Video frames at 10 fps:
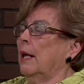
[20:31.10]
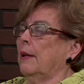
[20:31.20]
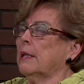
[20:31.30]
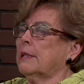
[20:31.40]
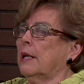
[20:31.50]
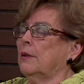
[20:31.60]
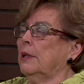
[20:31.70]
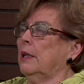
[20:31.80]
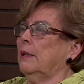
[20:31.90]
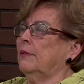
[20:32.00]
And that
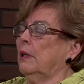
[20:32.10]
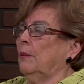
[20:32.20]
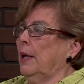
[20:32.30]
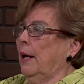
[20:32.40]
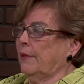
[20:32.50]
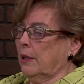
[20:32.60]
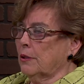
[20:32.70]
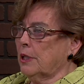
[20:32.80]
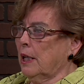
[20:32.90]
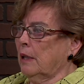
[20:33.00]
Saturday evening, we have
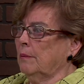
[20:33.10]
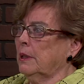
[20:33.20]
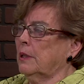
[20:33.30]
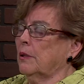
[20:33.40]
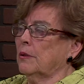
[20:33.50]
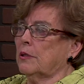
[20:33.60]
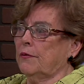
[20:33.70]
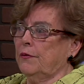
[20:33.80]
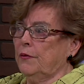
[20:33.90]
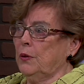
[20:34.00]
entertainment. There's
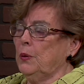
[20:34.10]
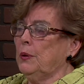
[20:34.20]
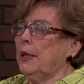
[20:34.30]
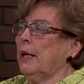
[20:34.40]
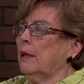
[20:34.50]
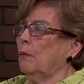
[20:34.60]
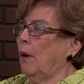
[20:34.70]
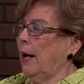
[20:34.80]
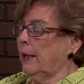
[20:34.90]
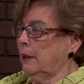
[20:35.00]
food and
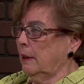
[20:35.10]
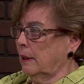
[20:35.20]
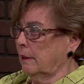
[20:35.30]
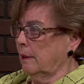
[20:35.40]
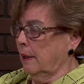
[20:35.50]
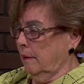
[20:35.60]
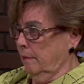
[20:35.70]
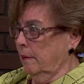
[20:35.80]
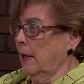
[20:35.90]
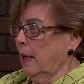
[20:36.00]
wine.
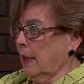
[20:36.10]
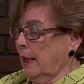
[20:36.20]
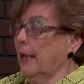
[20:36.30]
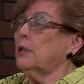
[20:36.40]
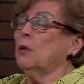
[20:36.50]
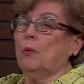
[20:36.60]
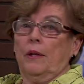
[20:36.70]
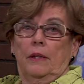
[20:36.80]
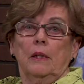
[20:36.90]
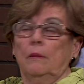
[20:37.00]
It's connected
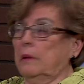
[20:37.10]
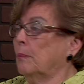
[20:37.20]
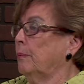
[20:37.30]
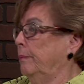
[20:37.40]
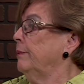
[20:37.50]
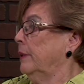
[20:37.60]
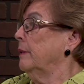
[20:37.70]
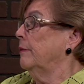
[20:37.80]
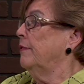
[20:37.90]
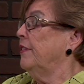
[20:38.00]
with
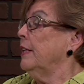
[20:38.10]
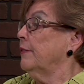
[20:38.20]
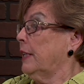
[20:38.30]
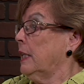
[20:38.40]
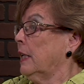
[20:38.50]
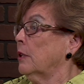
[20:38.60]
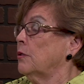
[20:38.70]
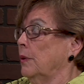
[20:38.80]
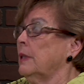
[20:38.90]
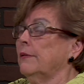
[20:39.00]
the fee of getting
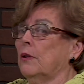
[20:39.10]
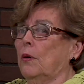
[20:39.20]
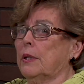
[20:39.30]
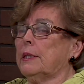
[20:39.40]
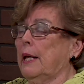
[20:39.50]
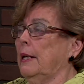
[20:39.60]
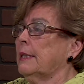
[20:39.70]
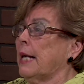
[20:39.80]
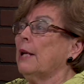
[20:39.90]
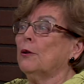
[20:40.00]
into it, of course. And
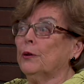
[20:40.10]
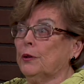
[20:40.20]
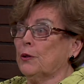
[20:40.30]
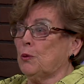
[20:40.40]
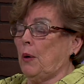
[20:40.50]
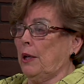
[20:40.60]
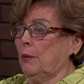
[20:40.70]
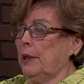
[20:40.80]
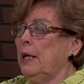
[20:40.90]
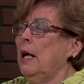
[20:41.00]
it's at Hernders Winery.